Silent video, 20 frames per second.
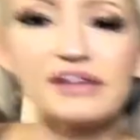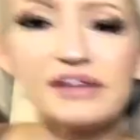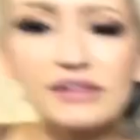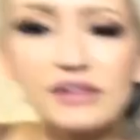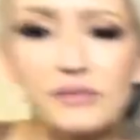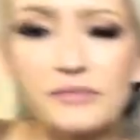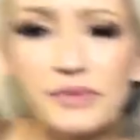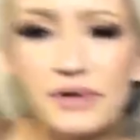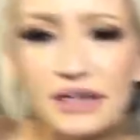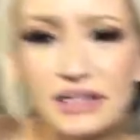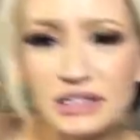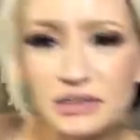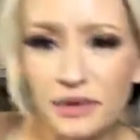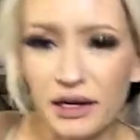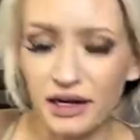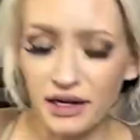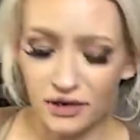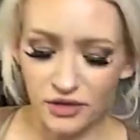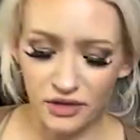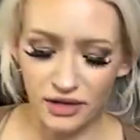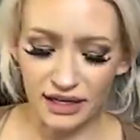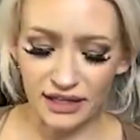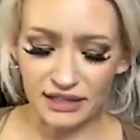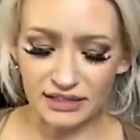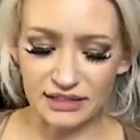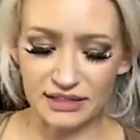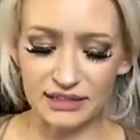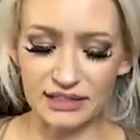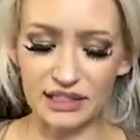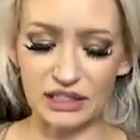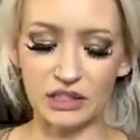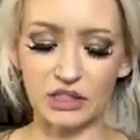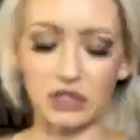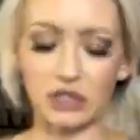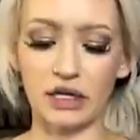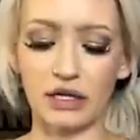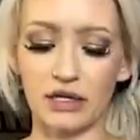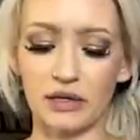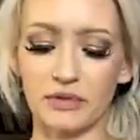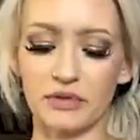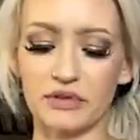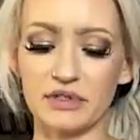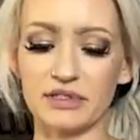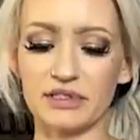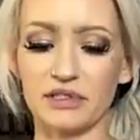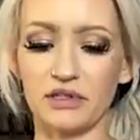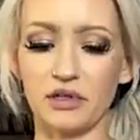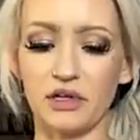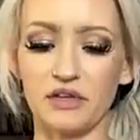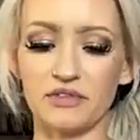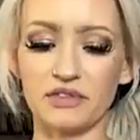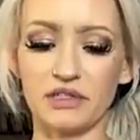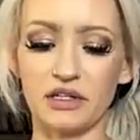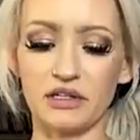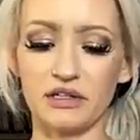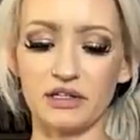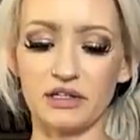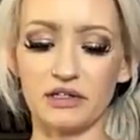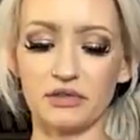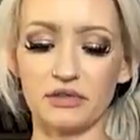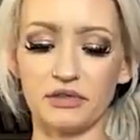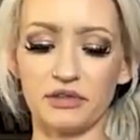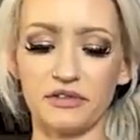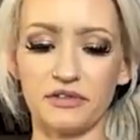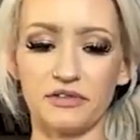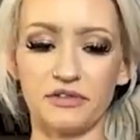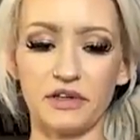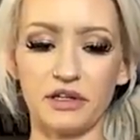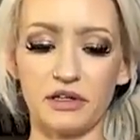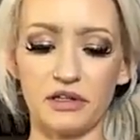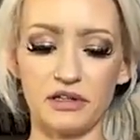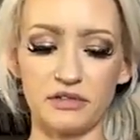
think the biggest part I don't like is because like look, I put these gloves on and they don't really fit